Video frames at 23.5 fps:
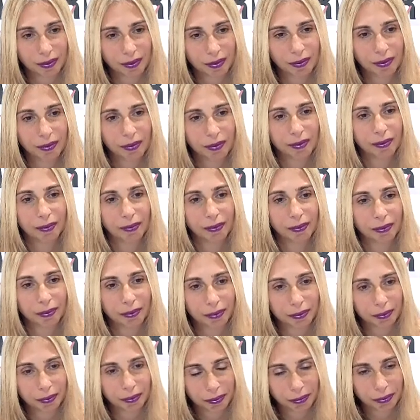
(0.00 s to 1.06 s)

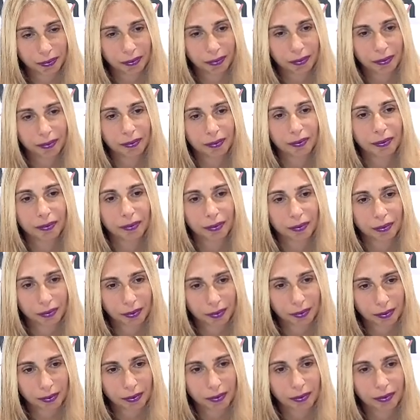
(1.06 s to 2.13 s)

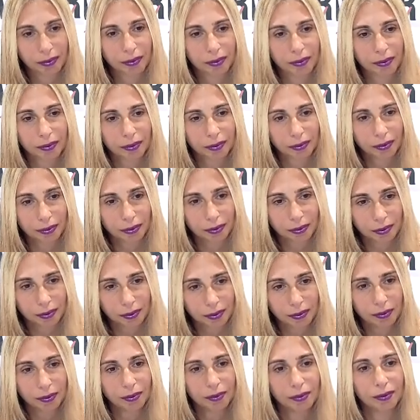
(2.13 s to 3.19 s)

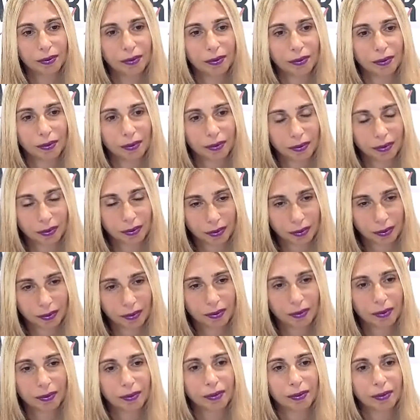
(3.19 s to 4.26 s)

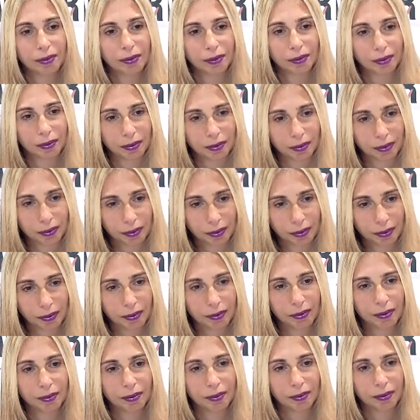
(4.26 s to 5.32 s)

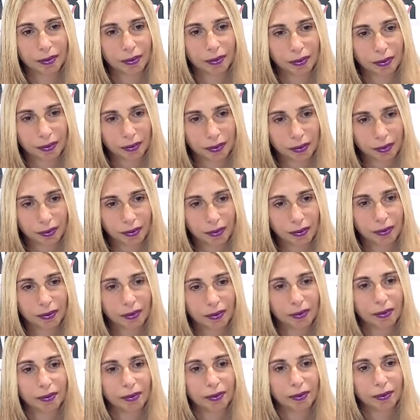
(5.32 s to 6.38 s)

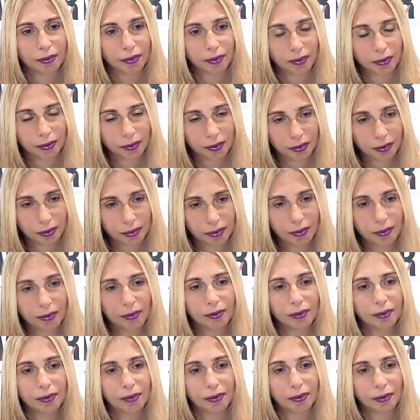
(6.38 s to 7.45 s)

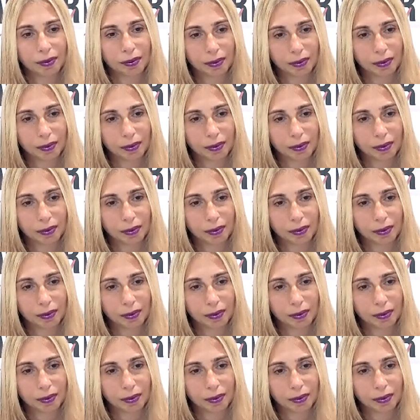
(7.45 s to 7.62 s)
[no speech]